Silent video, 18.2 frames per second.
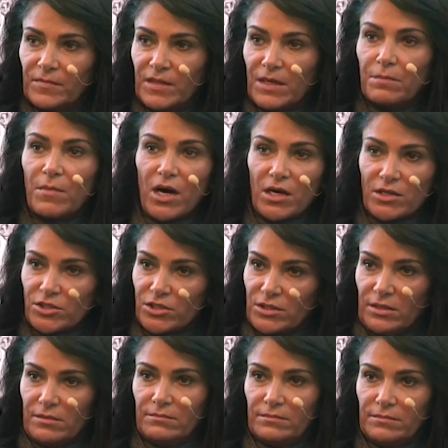amongst
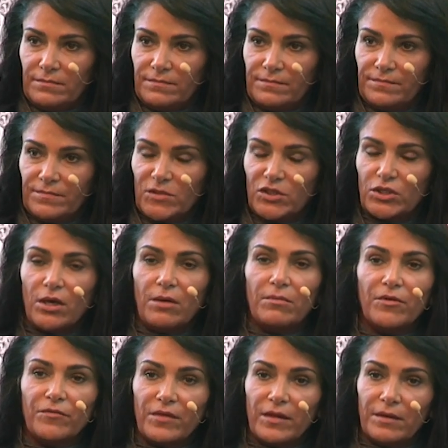them.
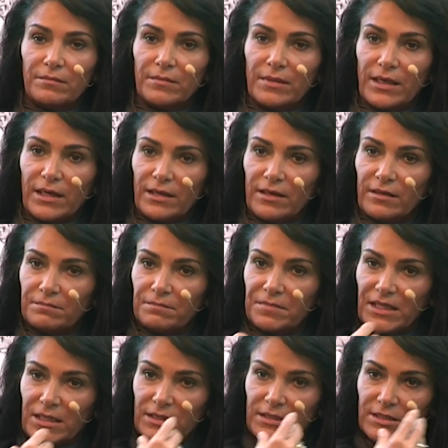Some of them are
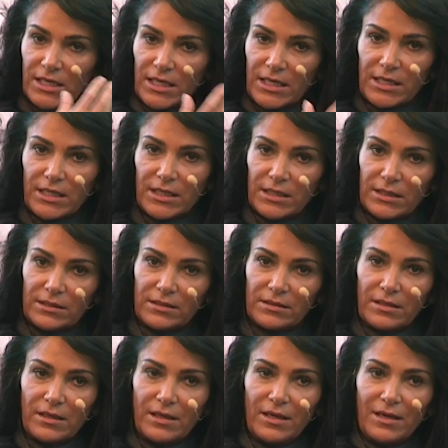being
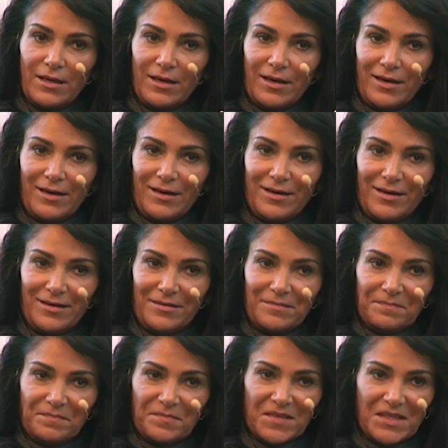taken
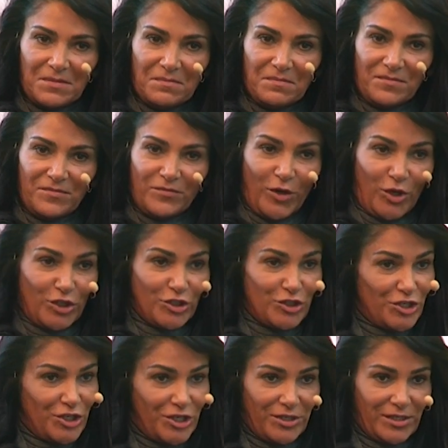
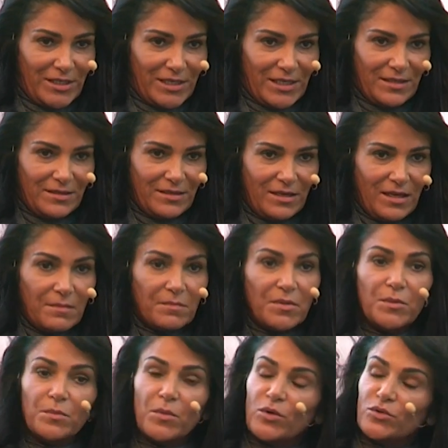voluntarily,
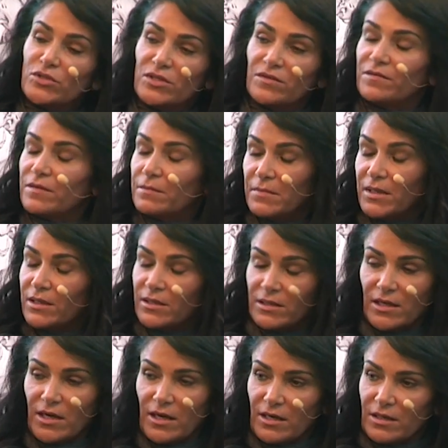but most of them
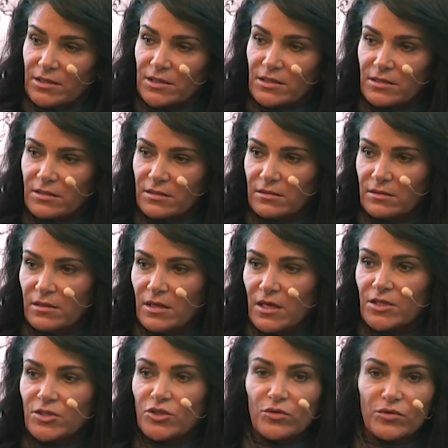are not.
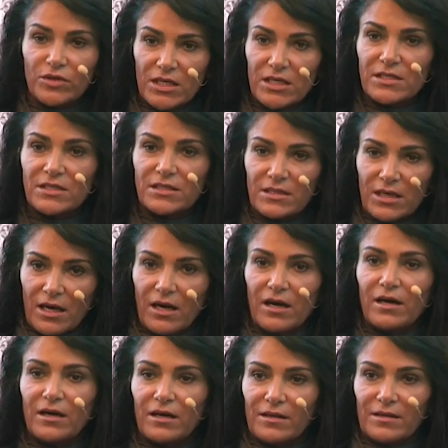So these
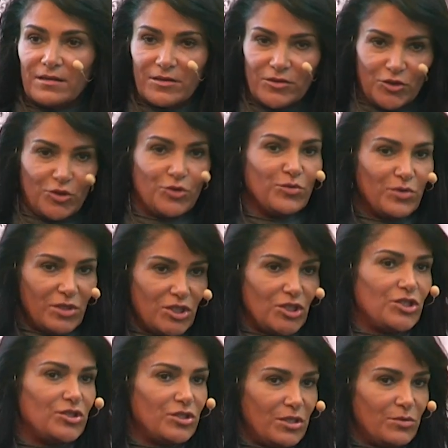are the true
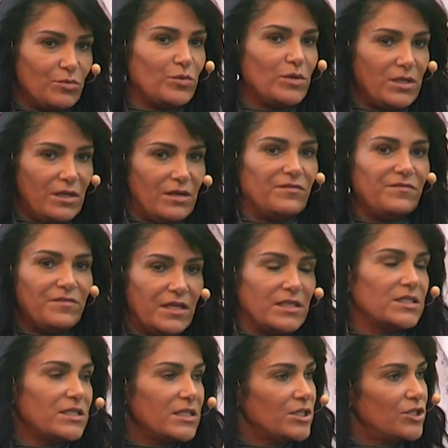issues that we are
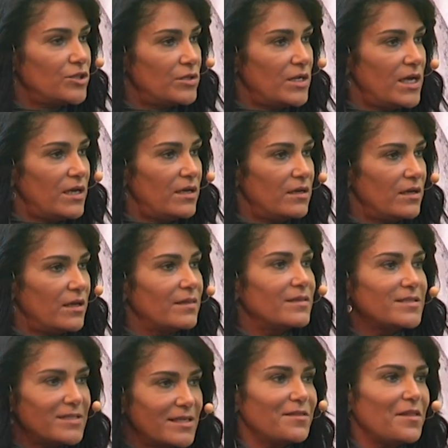facing today, and
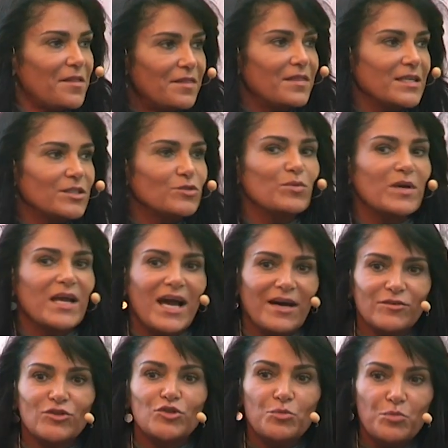these are the things we
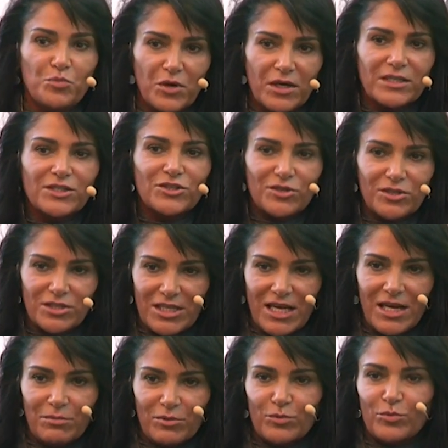have to bring to the
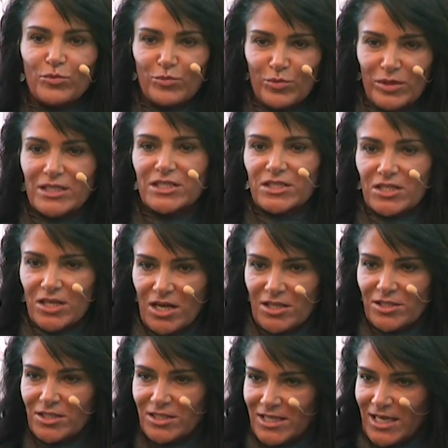table when we
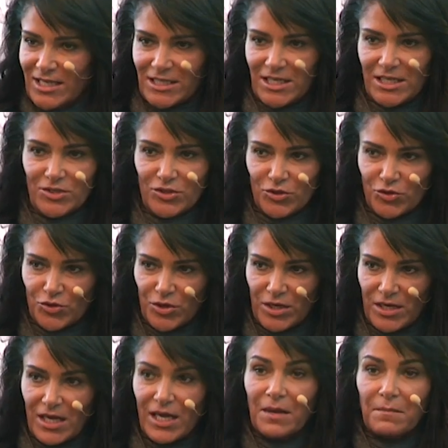discuss the sex
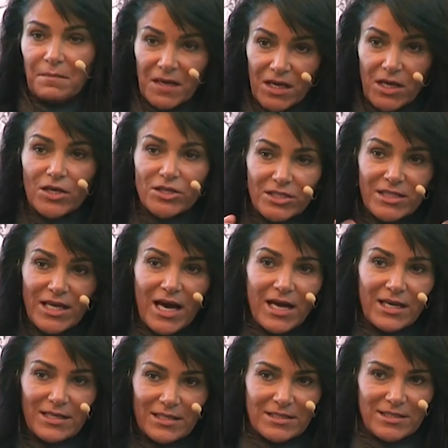industry, because
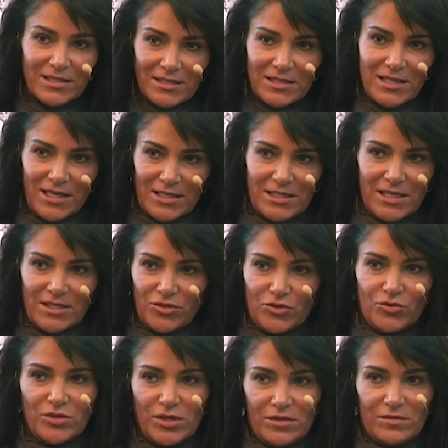that is the sex
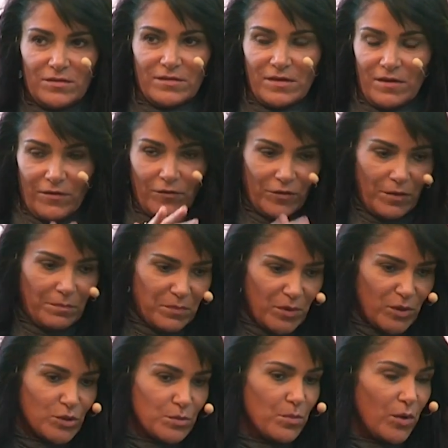industry of the
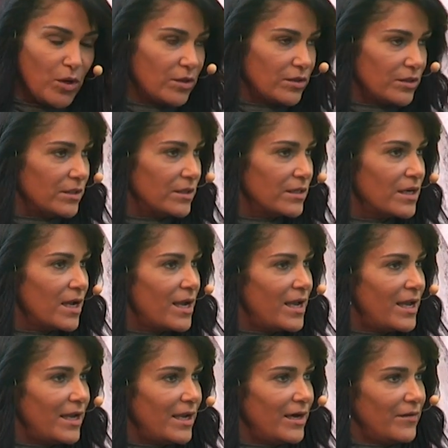postmodern
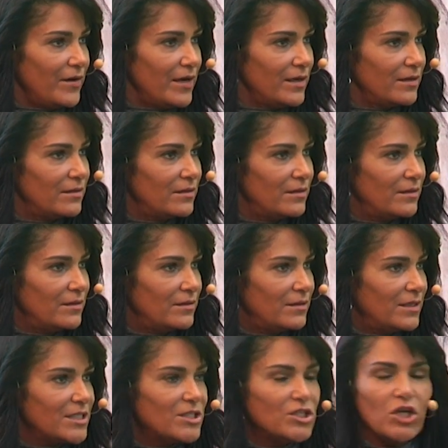era.
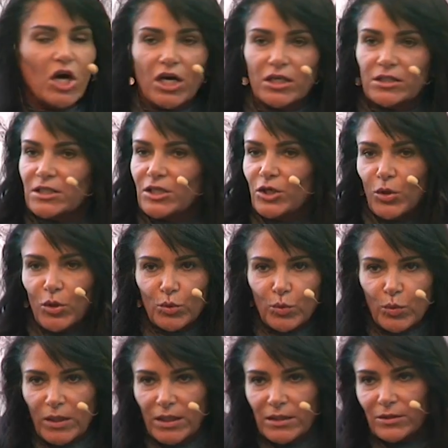It's not the old
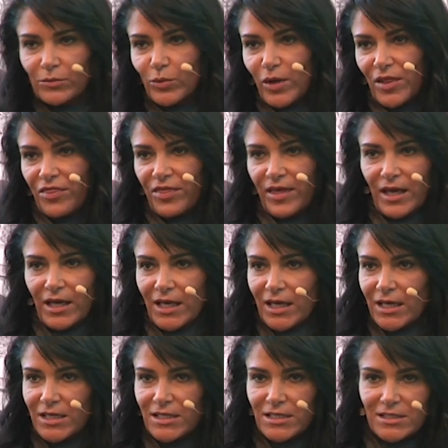one that we think
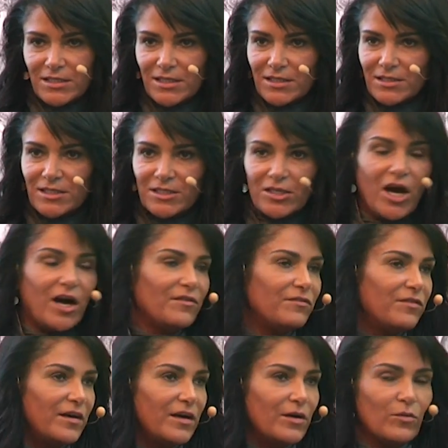it is. It's not
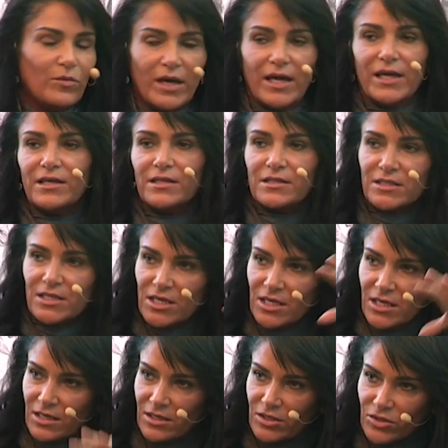far away. It's
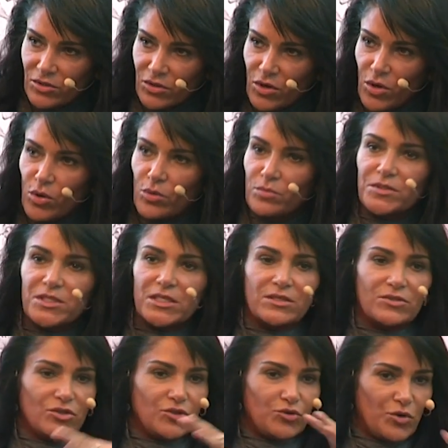here in your homes
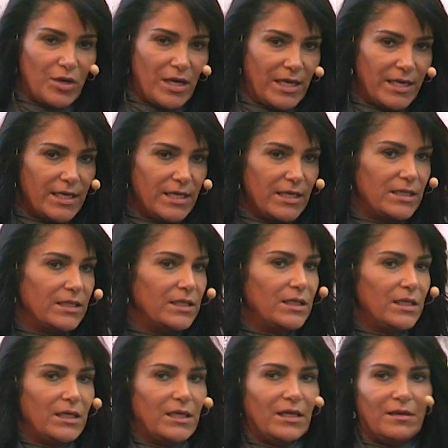in Australia,
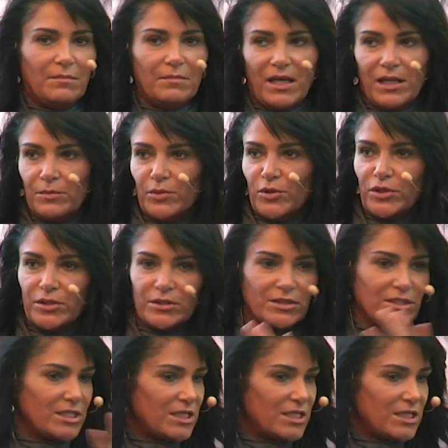in Melbourne, in